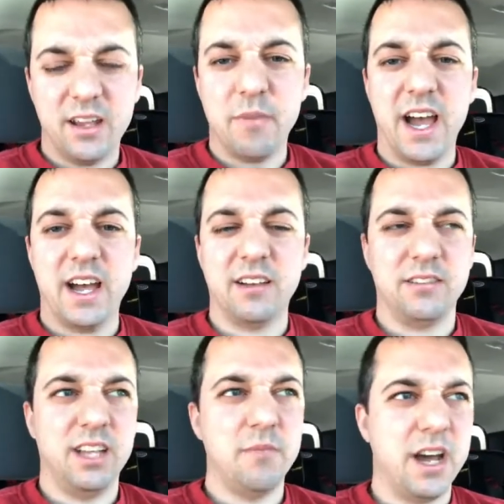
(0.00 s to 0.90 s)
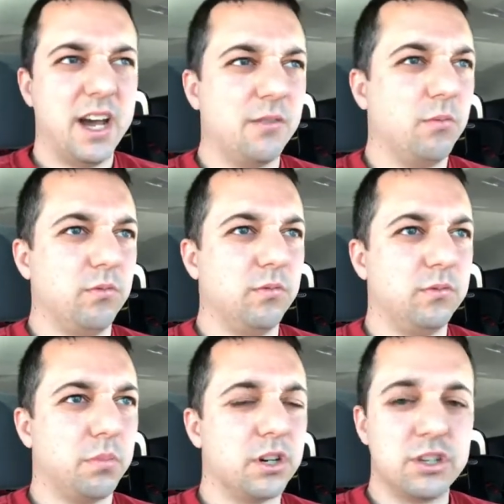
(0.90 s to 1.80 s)
Am I
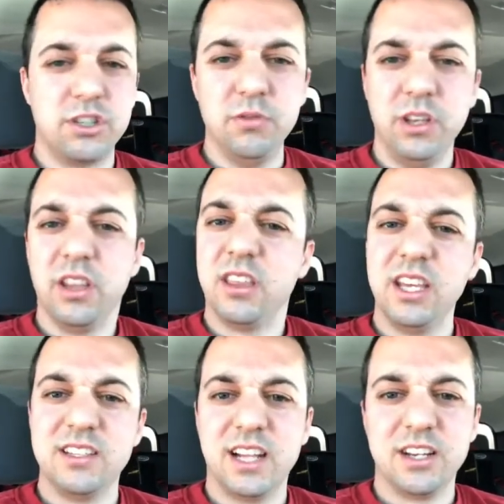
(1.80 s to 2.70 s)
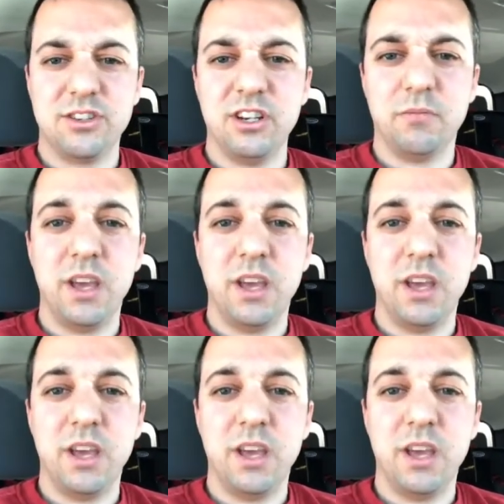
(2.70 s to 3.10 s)
pursuing the things that I should?